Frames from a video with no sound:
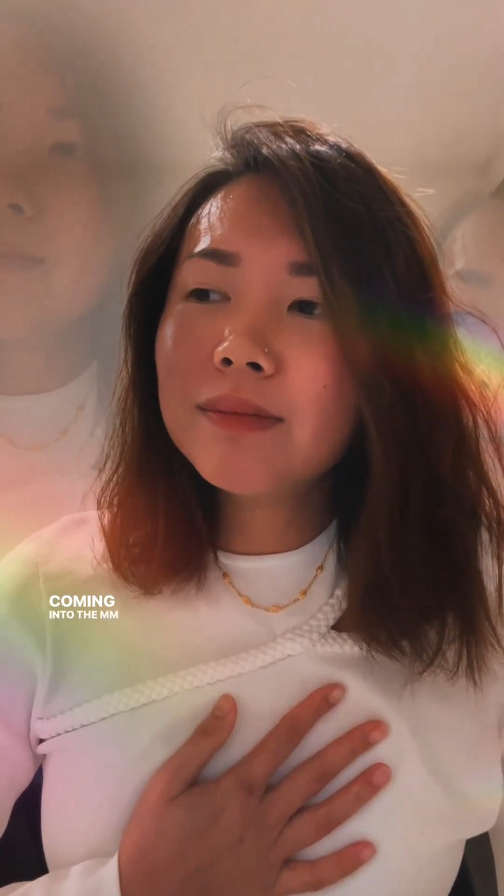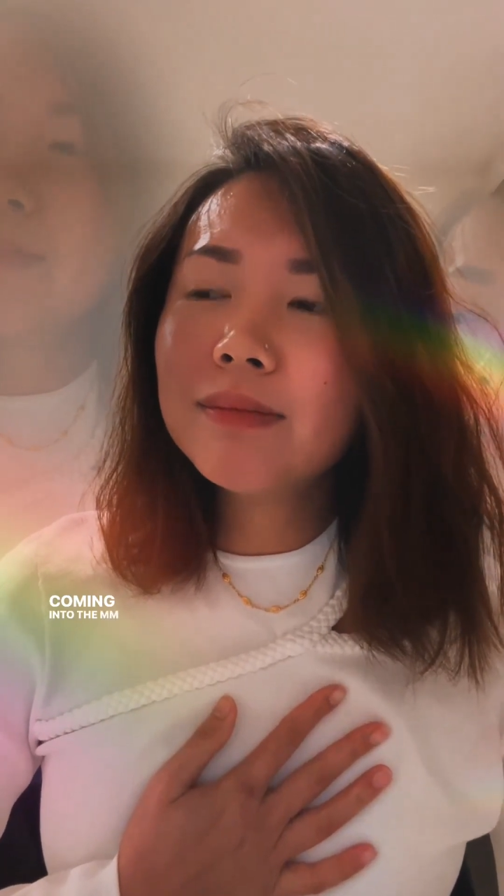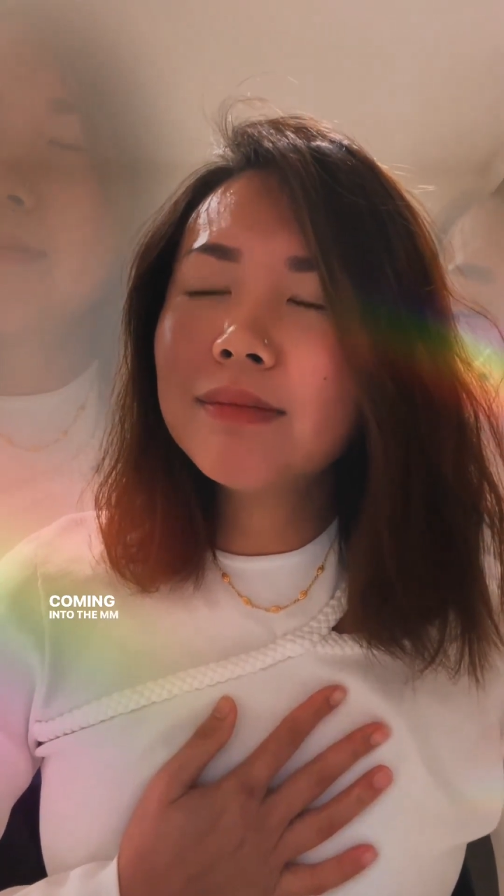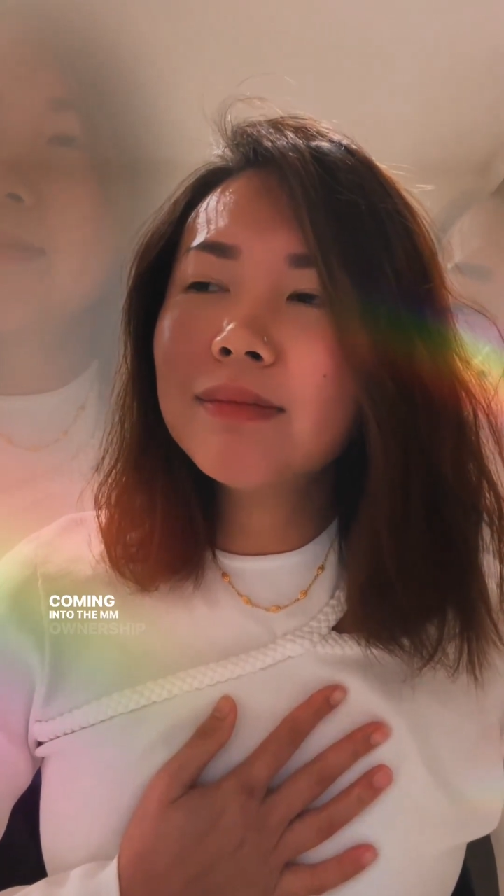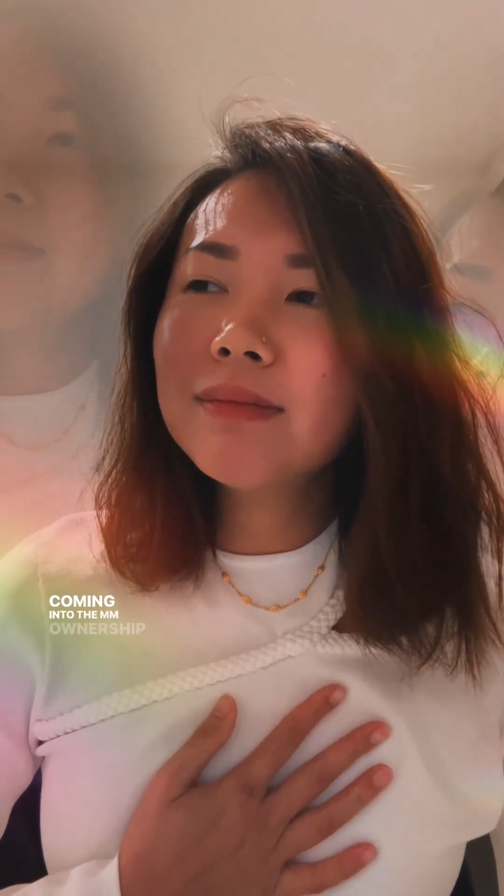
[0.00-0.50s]

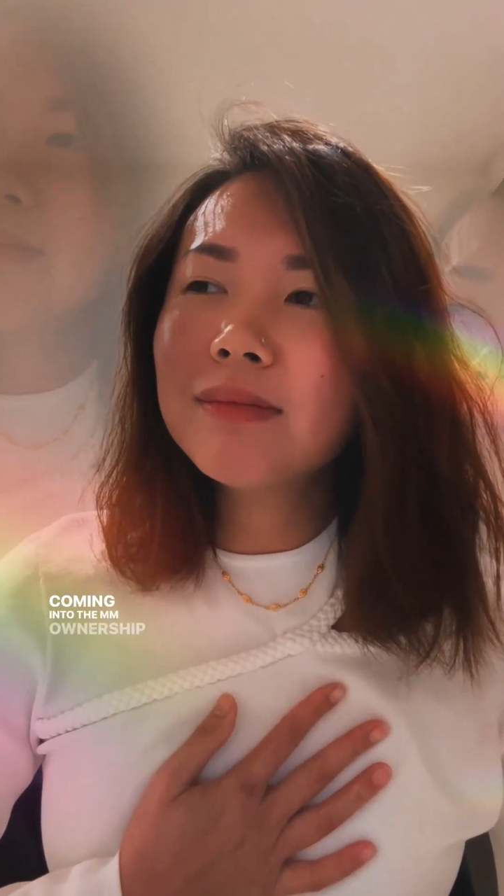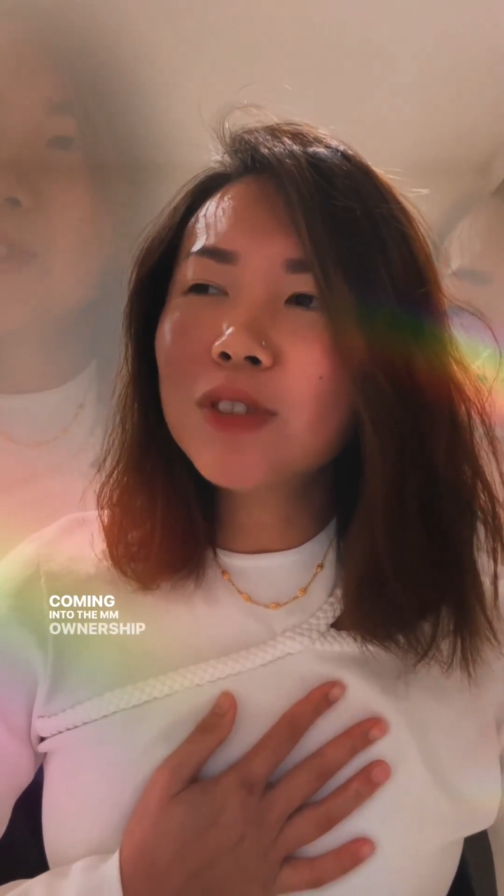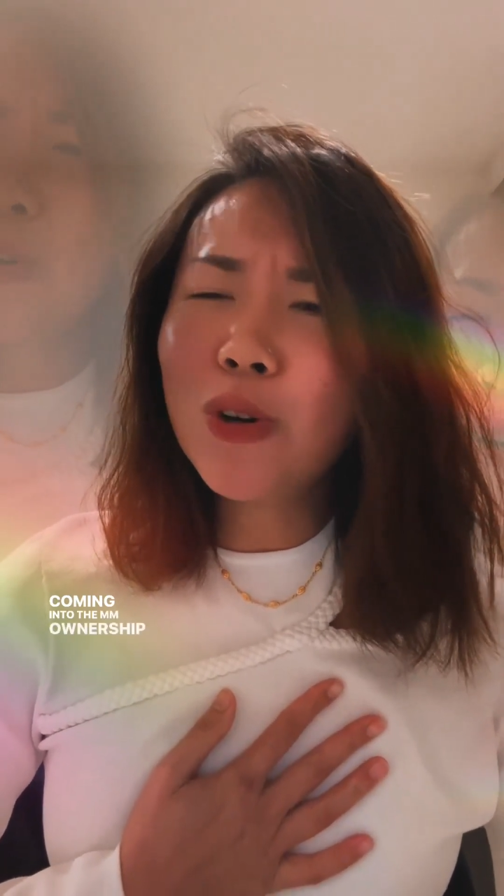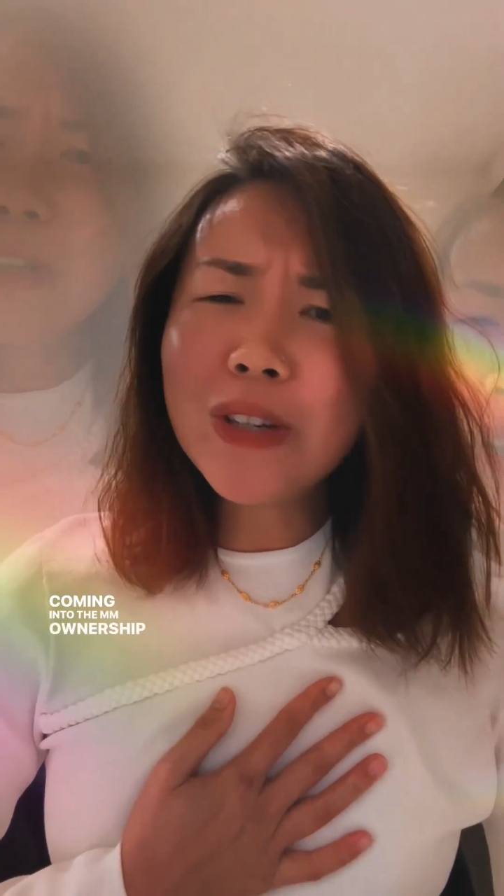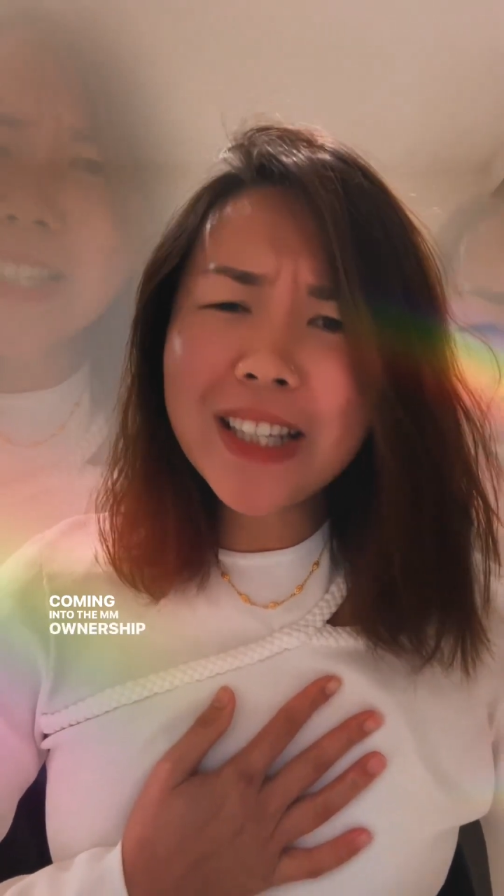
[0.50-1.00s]
mm,
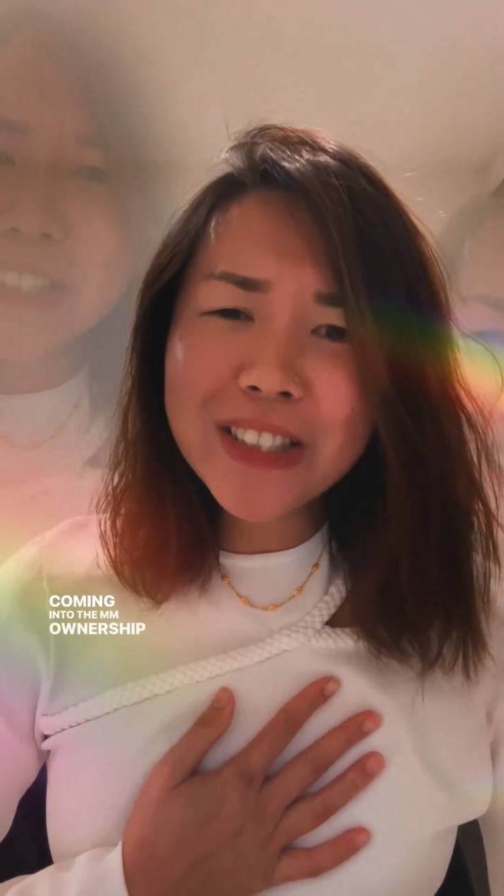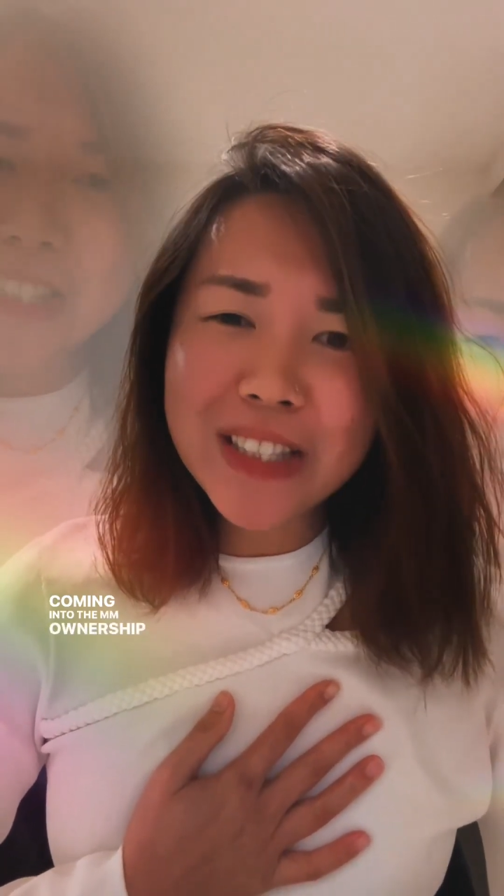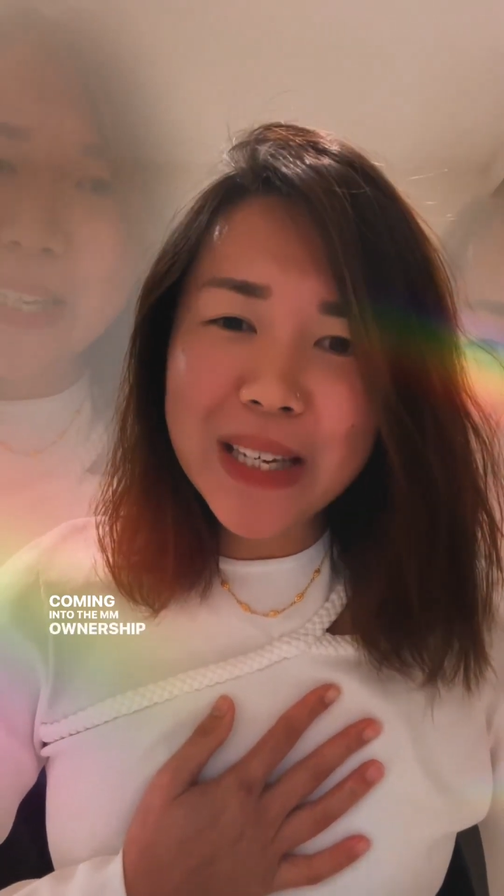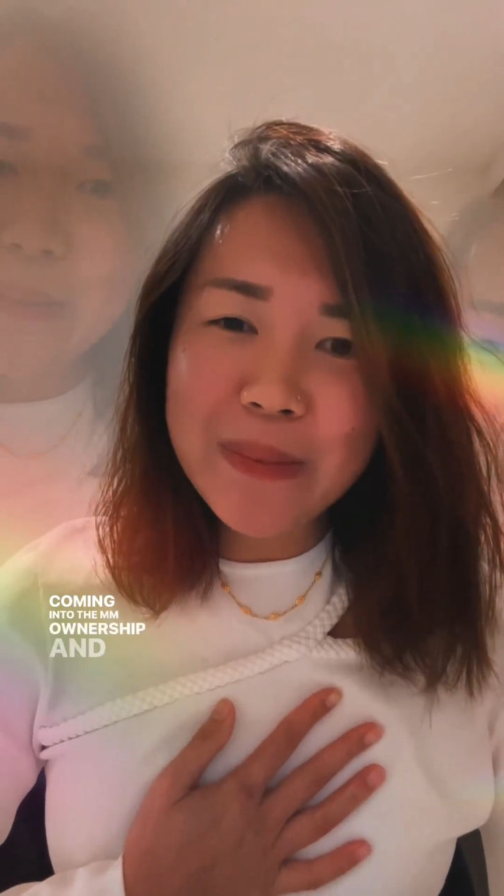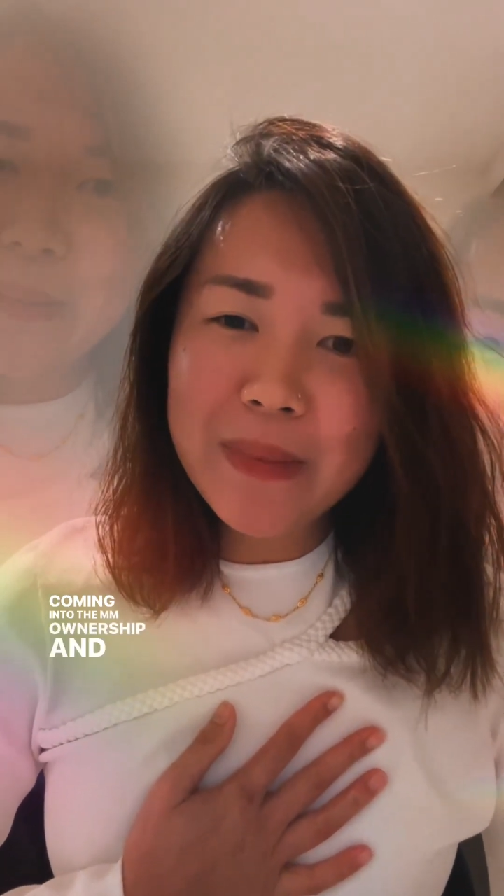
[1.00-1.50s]

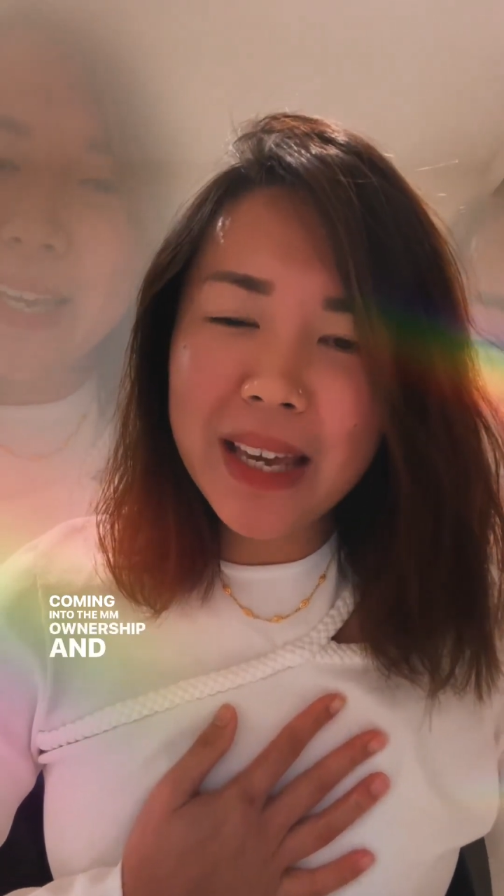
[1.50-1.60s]
ownership